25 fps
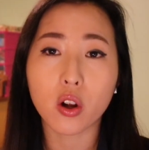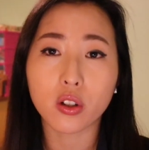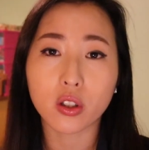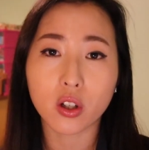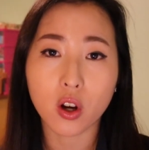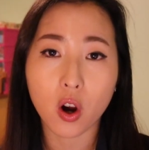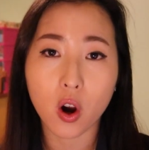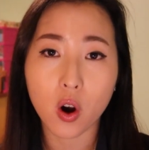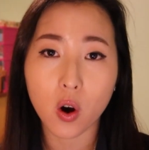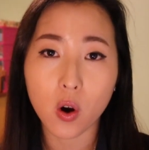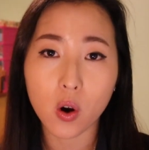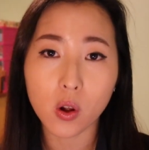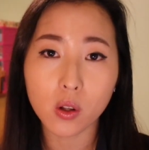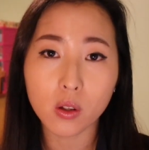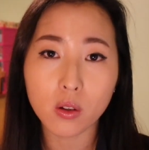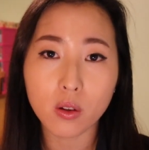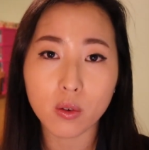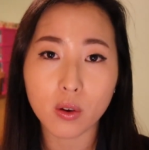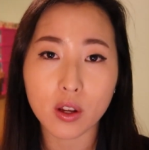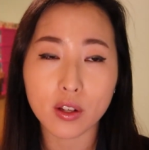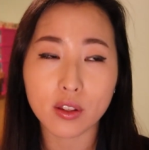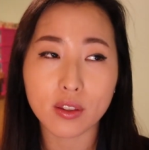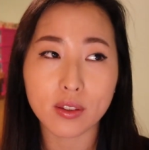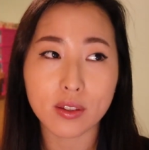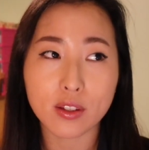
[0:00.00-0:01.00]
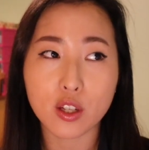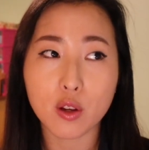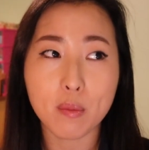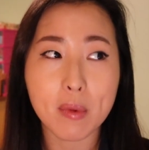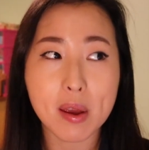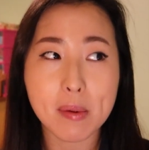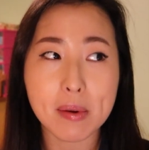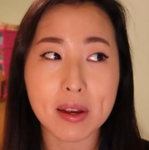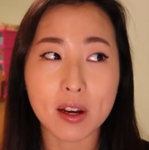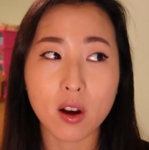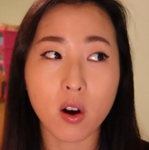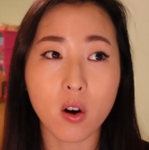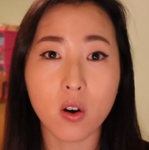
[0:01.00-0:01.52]
on call, and you
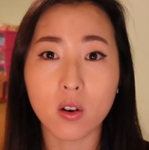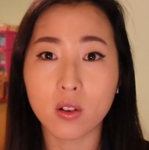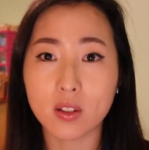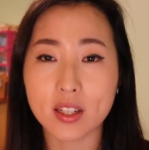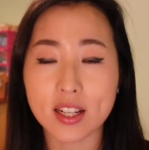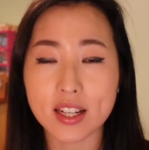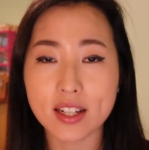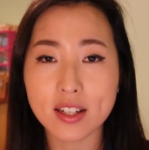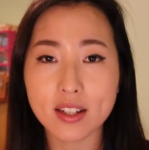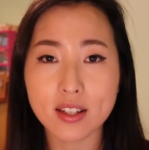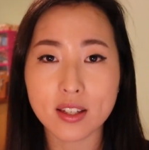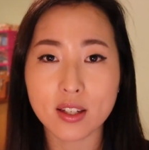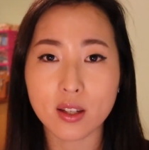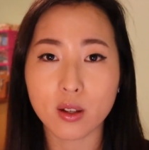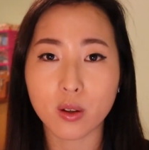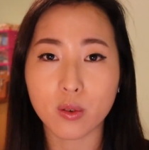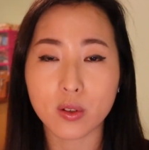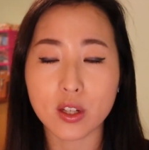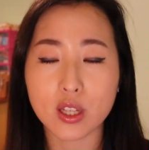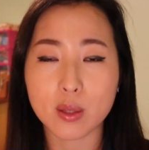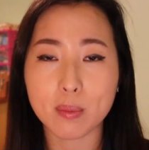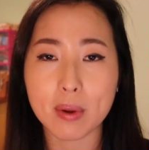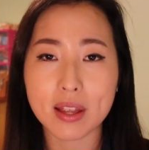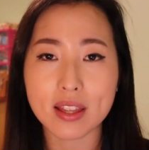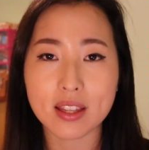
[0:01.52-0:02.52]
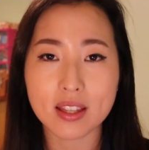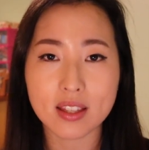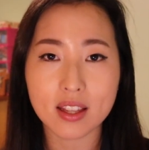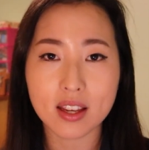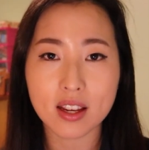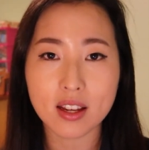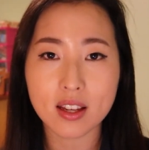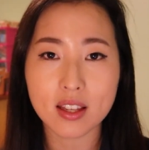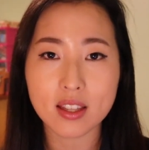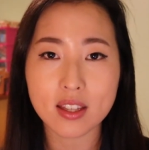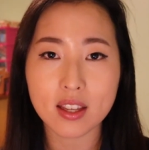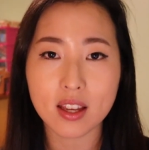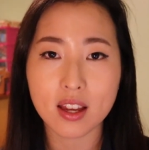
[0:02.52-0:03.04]
may be called in to dispense
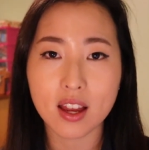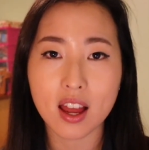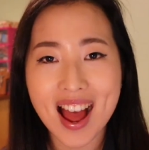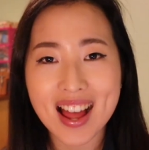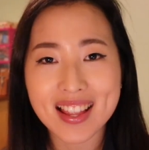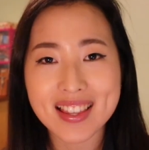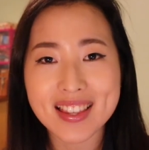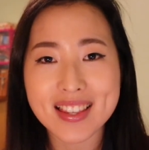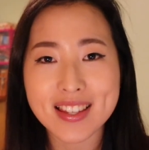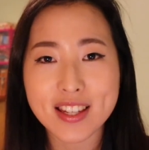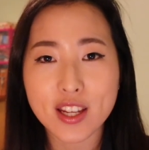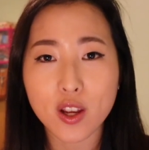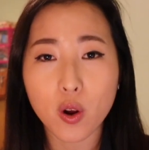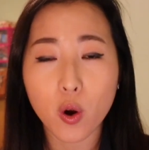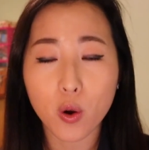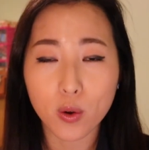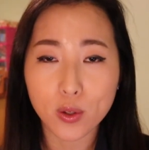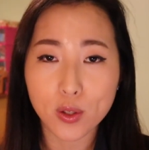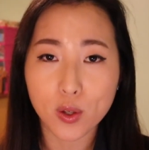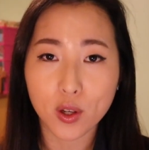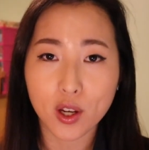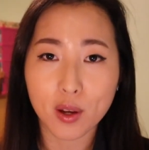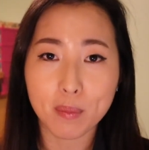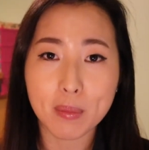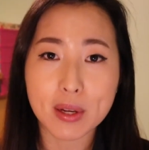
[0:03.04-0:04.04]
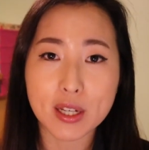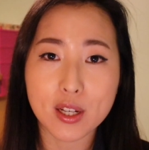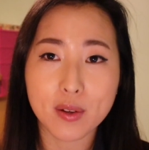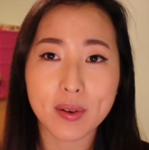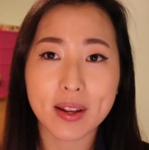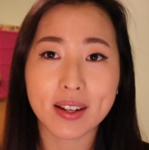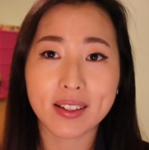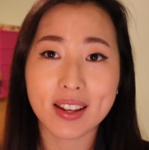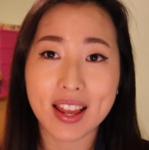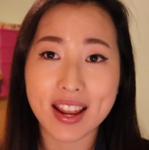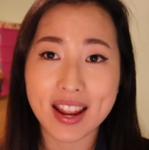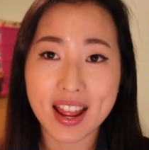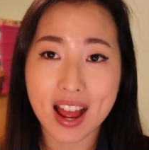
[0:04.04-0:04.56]
things, and you also can be
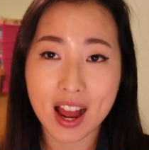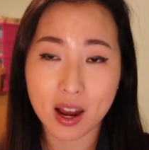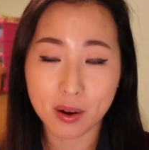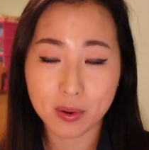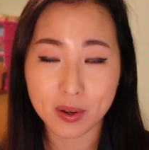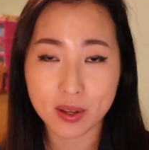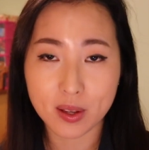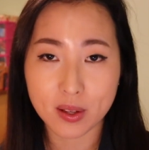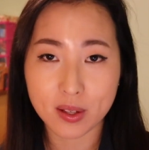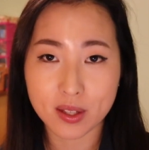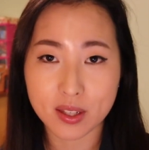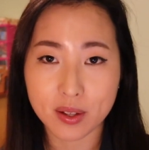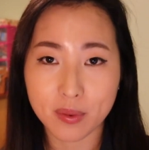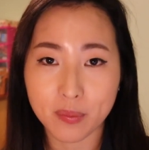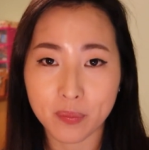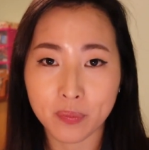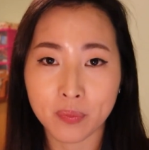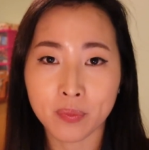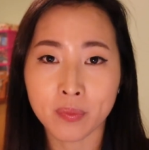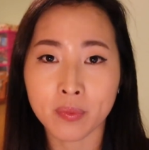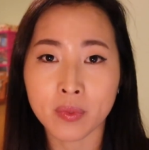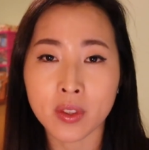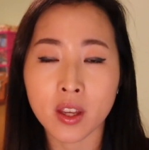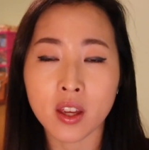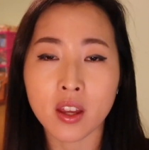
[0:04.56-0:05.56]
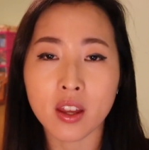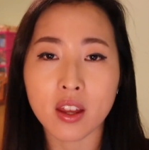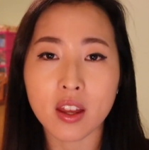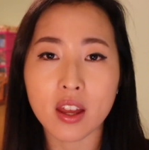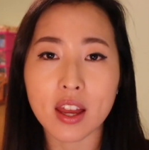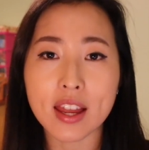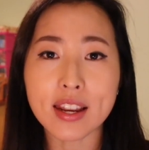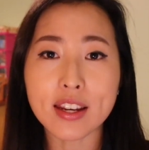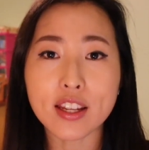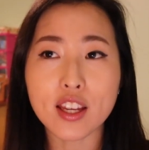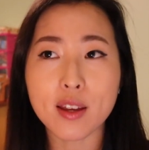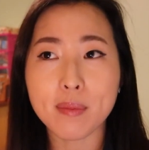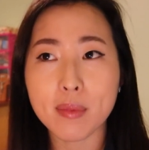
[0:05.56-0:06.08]
doing late hours.
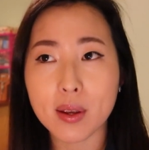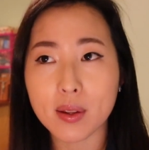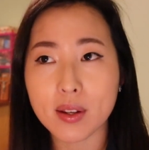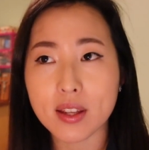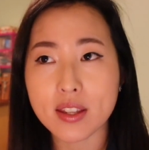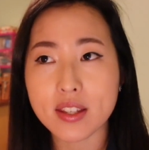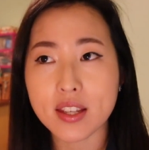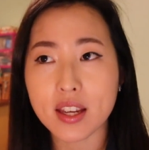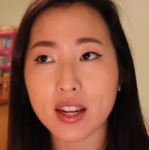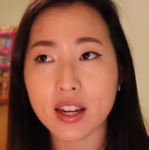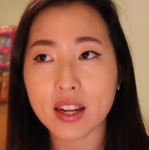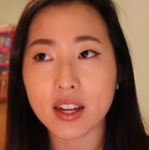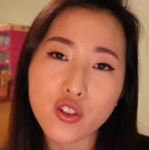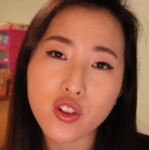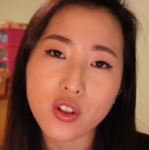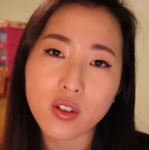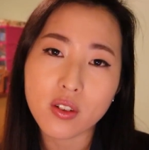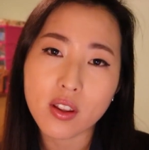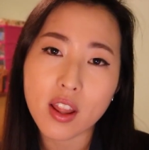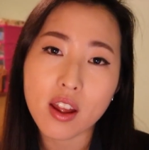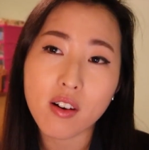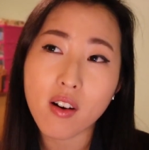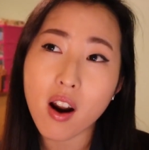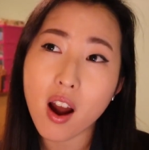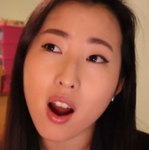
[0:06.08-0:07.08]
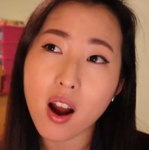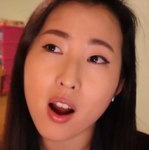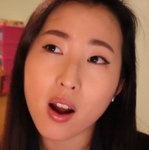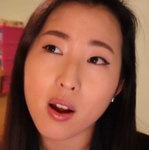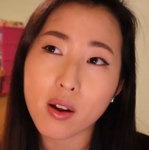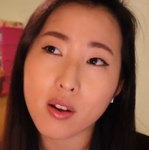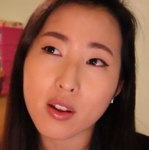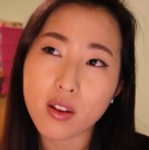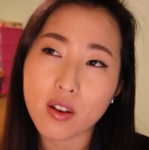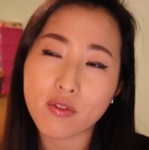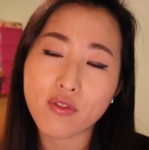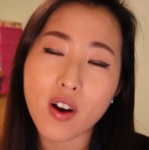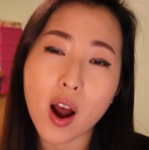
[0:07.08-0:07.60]
In community, there
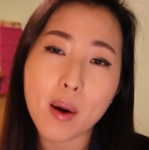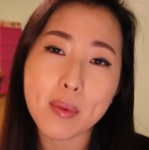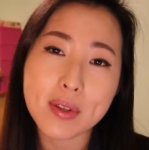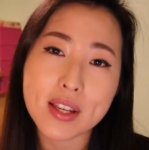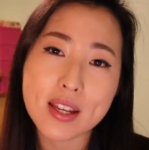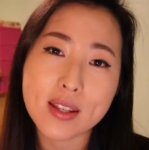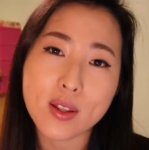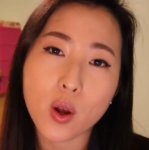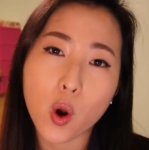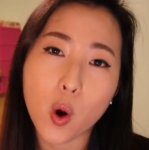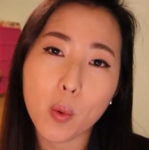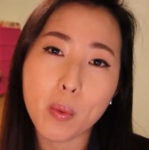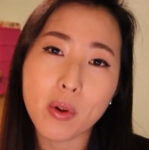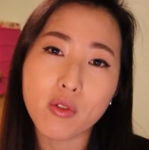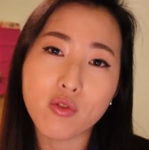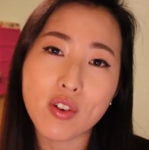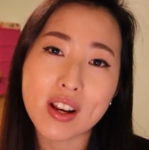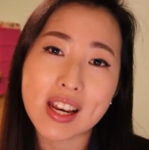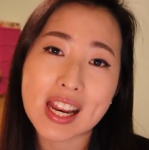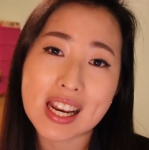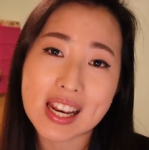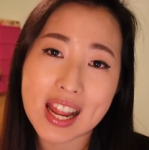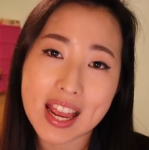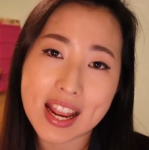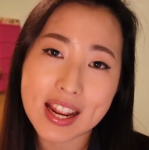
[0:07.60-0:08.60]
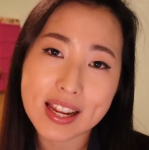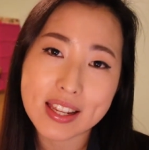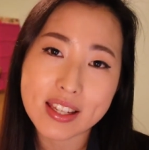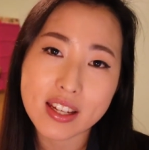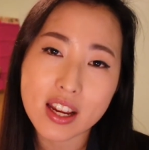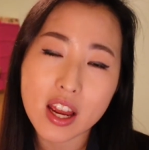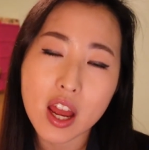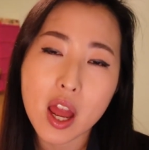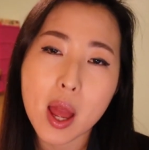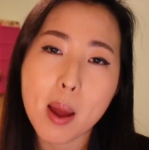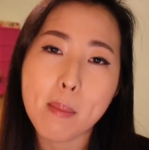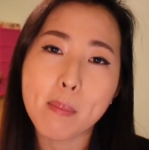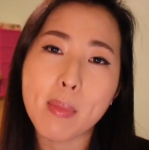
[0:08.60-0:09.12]
are pharmacies that open really
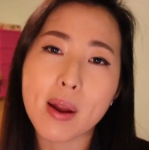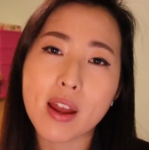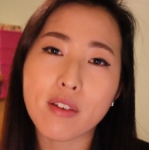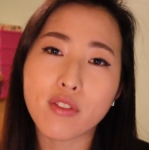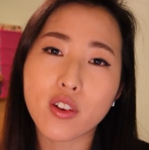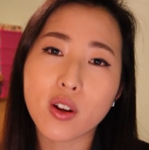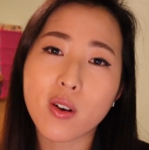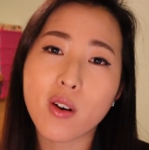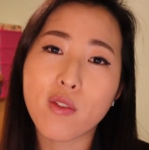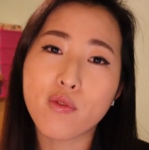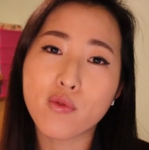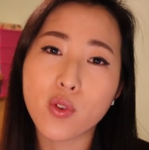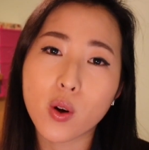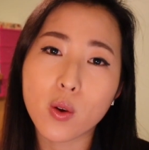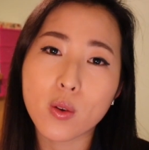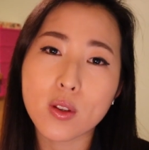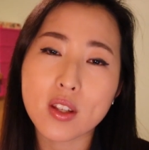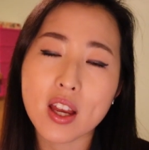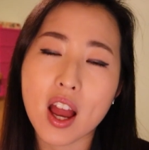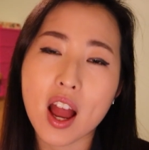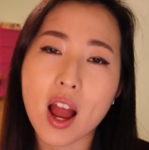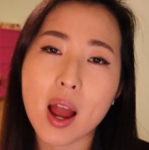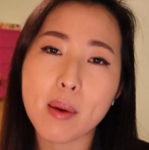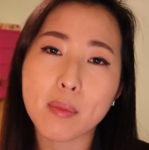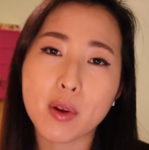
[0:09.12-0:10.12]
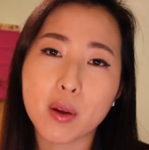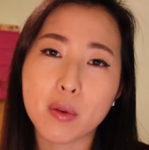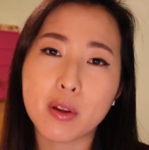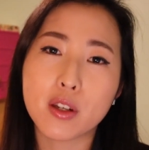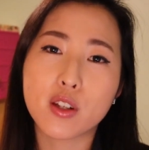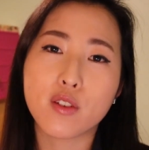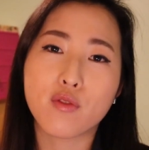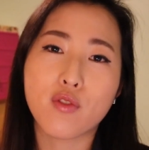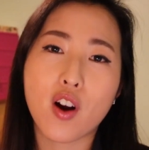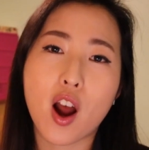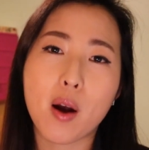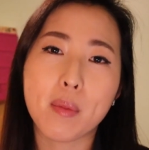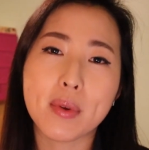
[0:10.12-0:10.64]
late, but if you're a full-time
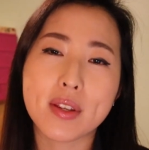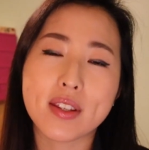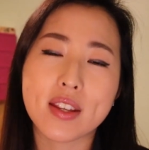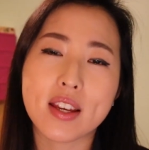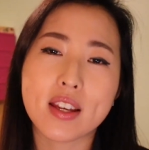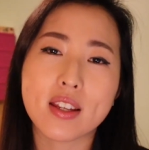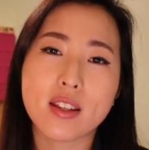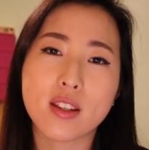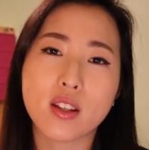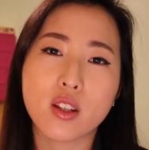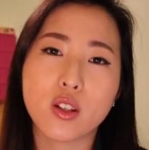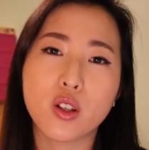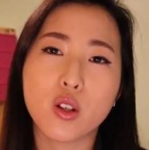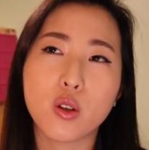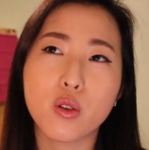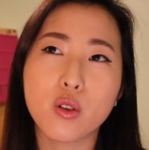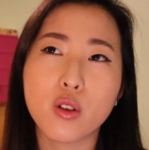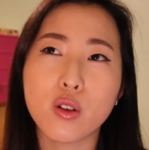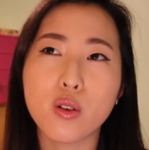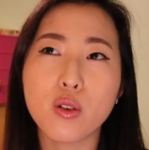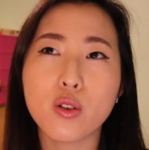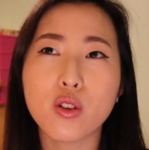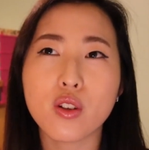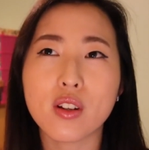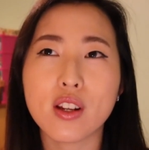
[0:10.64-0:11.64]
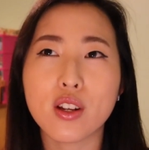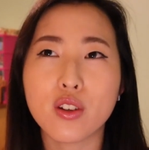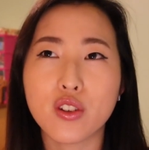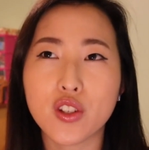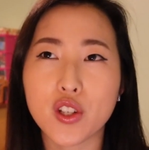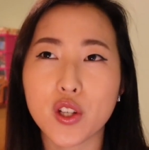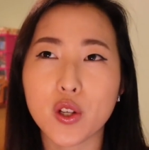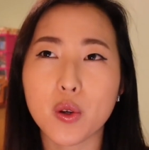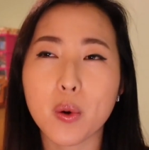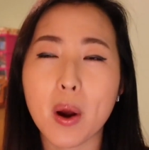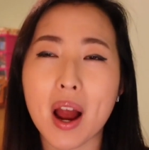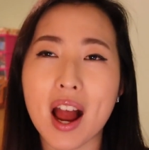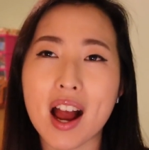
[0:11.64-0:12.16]
community pharmacist, you usually
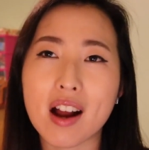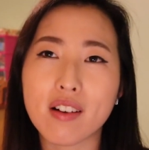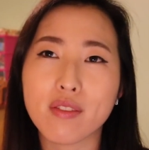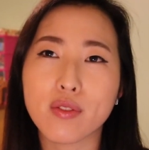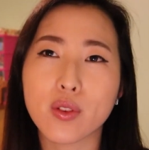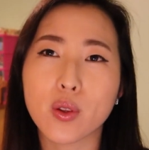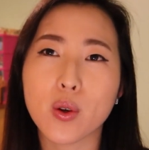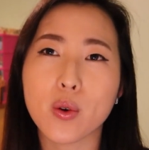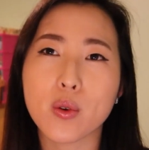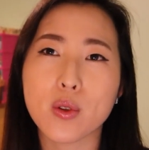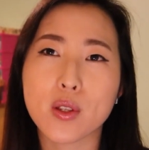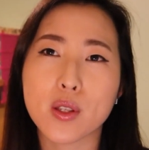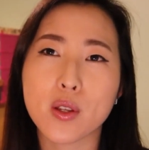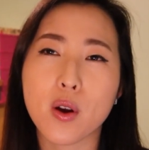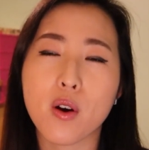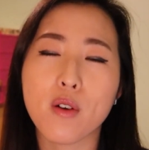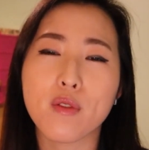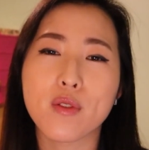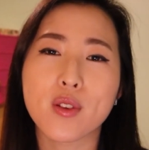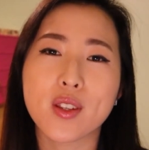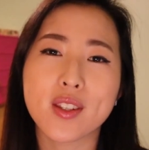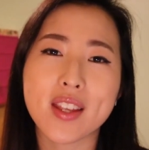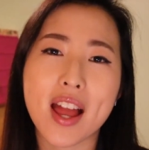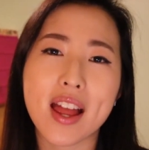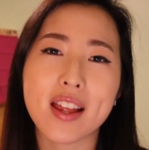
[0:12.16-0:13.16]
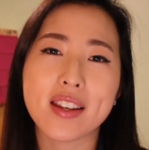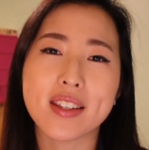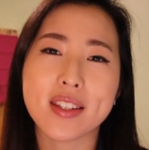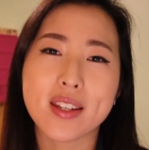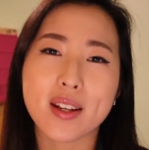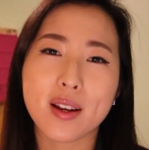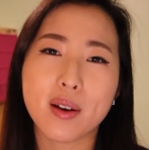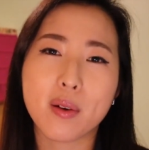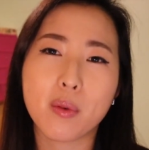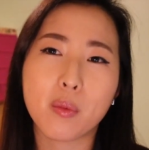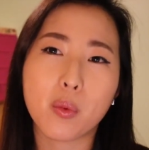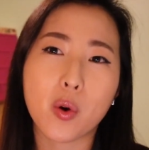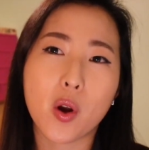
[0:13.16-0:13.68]
do have those sort of
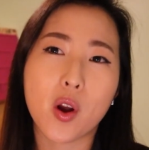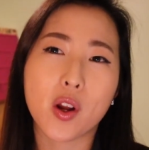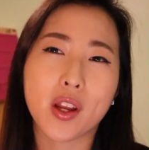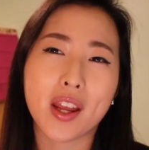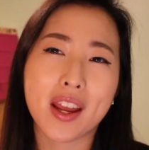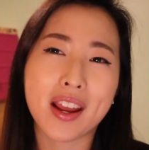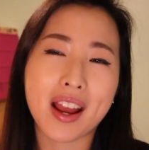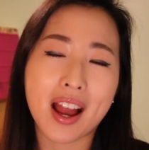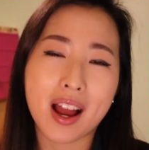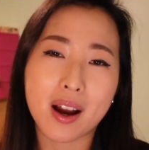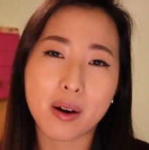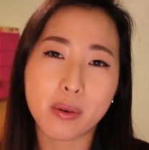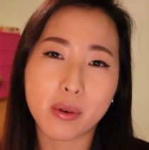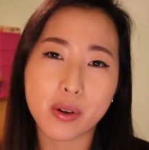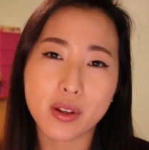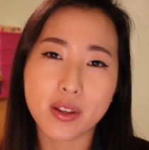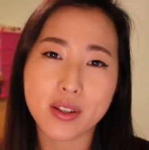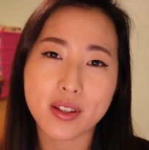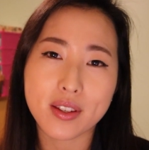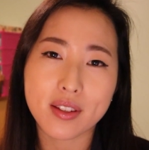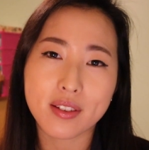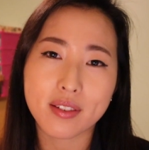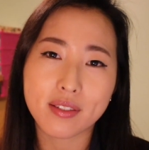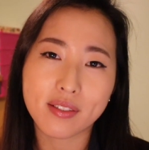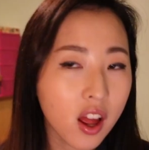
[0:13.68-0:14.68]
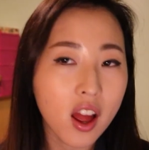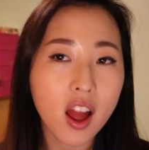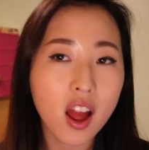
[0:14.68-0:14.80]
set working hours.